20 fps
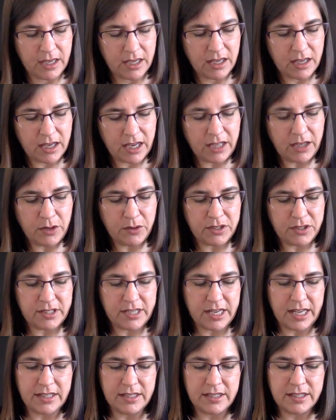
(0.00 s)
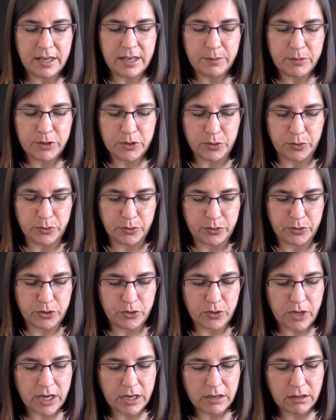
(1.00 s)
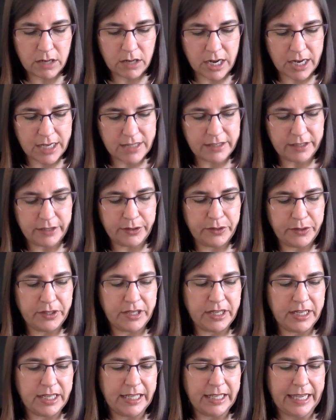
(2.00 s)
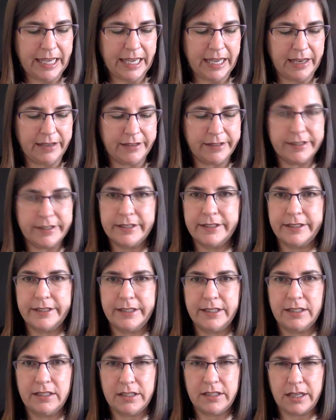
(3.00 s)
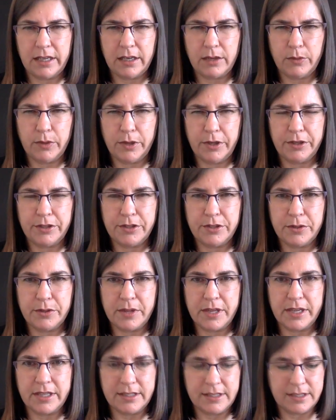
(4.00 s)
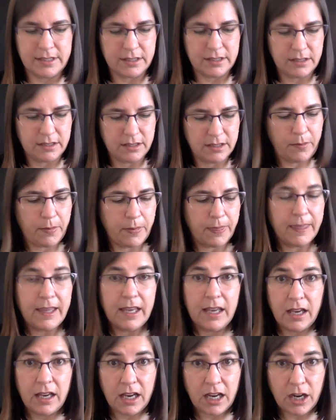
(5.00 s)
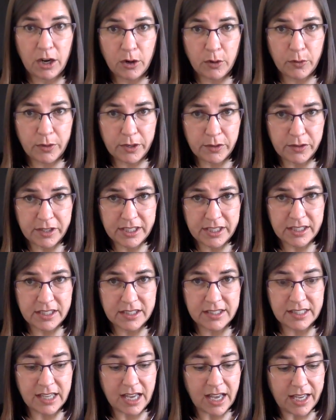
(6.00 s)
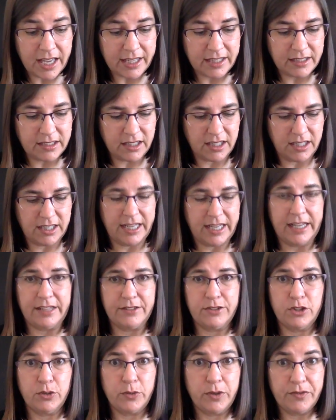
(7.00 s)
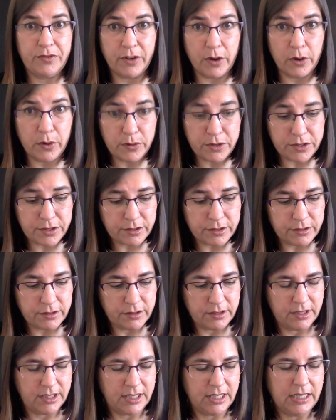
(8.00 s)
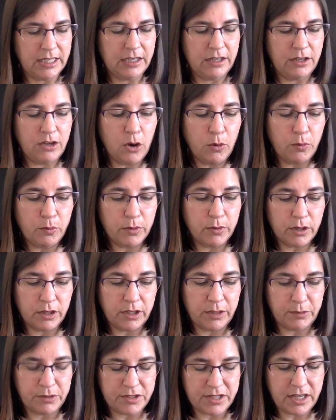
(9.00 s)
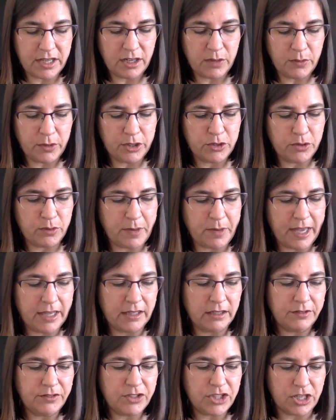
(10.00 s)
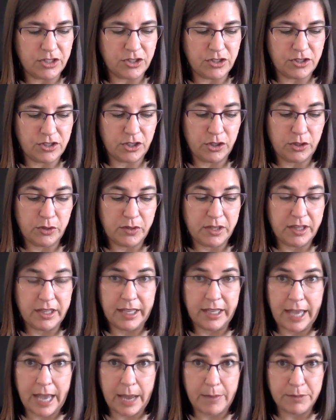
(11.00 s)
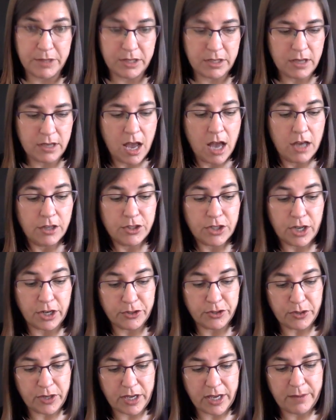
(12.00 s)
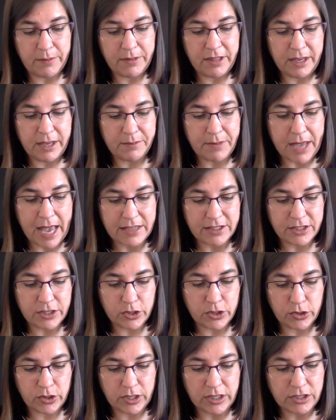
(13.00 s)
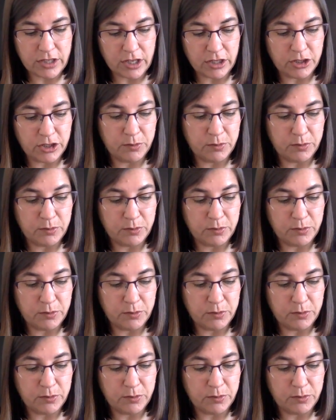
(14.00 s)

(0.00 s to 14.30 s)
I noticed heads up, shoulders straighter, eyes alert and engaged. Dang, we could do this. "How are we going to decide?" Khan asked. "Do we vote?" "Nope, we're going to present our work to a panel of judges, including the captain, Dr. M, the ambassador, and Dr.